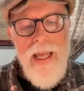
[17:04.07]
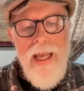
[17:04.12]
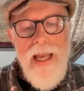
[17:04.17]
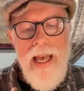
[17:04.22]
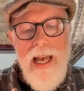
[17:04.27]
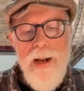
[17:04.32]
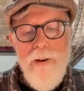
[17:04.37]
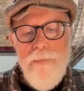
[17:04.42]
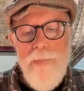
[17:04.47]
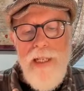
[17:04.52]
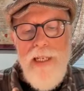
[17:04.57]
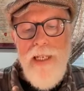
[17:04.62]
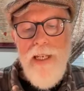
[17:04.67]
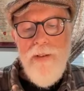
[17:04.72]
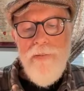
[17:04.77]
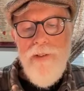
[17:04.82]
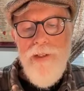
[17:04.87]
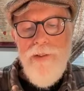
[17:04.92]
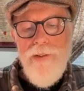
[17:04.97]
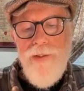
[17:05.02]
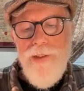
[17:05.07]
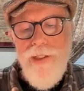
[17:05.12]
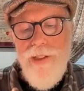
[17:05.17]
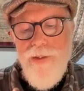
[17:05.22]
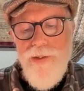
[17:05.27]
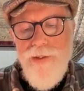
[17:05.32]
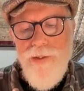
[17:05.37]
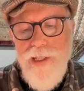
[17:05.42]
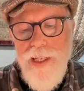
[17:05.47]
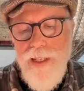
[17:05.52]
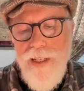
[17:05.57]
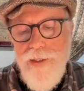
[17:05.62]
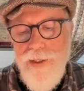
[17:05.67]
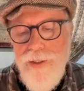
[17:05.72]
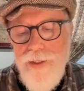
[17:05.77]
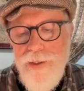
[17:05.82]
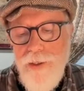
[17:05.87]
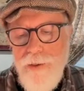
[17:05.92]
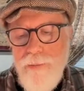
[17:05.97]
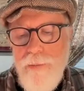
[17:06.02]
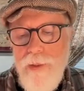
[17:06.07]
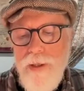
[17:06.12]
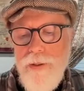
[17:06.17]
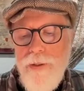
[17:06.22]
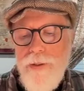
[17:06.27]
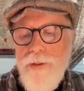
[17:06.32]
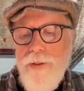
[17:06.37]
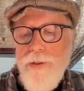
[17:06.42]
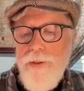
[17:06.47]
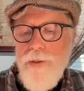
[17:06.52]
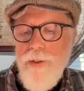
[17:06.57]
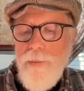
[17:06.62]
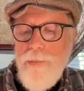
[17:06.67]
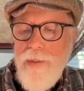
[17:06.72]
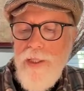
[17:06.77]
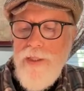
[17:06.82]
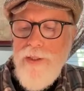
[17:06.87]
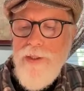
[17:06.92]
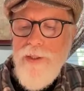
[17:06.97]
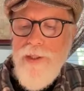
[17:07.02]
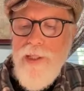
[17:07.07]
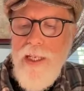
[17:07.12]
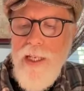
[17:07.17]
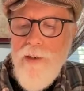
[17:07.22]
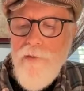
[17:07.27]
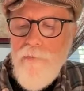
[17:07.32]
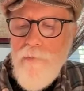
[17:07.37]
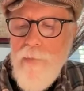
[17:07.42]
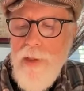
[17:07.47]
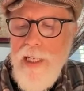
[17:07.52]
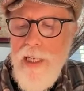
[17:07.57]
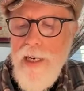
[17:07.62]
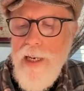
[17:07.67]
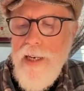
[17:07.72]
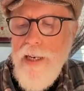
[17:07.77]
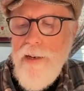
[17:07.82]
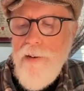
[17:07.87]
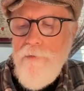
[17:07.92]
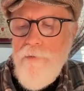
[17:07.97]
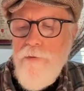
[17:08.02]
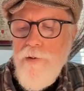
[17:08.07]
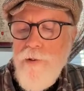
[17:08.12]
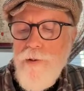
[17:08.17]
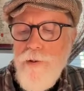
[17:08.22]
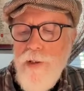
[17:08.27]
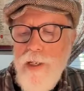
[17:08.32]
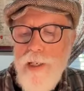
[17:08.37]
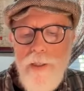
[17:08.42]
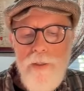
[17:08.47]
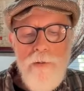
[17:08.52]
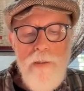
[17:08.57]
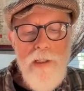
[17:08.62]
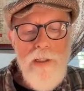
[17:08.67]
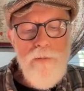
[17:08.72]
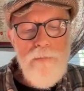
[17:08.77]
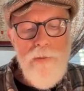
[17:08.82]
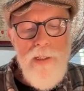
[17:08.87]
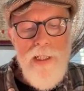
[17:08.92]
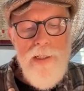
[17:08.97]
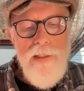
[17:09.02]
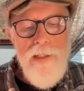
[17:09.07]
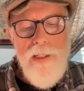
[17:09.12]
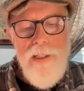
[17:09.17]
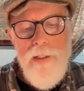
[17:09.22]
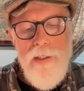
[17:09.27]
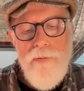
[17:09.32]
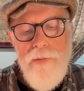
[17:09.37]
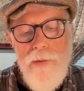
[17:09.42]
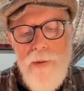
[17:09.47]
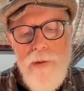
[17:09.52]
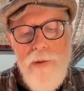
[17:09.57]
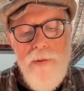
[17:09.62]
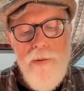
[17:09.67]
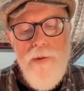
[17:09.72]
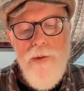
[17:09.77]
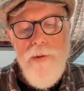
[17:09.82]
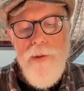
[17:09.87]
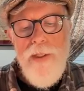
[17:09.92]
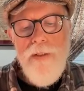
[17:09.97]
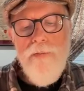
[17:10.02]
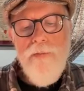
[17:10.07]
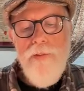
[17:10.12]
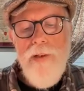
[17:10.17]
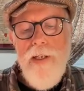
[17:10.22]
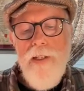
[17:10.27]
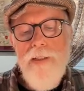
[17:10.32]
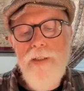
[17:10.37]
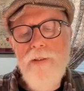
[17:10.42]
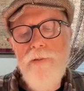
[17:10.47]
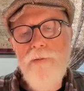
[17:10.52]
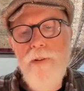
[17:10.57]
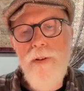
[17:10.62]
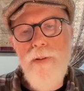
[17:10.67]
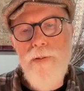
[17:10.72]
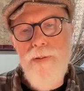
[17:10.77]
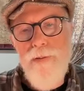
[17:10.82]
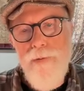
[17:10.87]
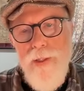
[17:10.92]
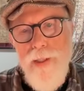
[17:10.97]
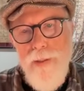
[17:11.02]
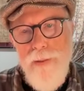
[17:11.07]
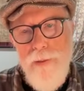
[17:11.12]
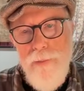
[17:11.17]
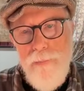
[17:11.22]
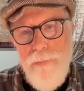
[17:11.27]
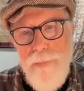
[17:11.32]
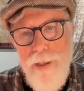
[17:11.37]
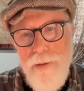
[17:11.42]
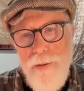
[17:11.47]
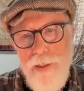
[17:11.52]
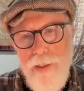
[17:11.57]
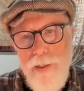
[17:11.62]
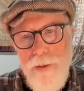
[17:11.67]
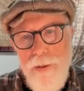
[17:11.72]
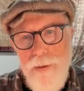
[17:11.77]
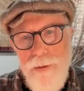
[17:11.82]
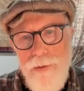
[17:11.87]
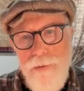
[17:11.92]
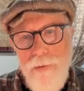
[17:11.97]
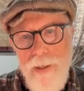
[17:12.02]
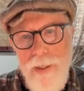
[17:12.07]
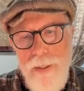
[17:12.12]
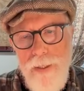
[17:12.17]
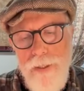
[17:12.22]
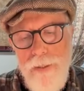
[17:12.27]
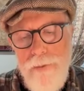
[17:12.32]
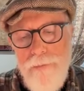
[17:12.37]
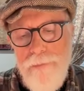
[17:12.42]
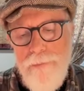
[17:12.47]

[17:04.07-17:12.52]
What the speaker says: How many of us can say that their mother turned them into the FBI for trying to explain the difference between Franklin Roosevelt and Barry Goldwater?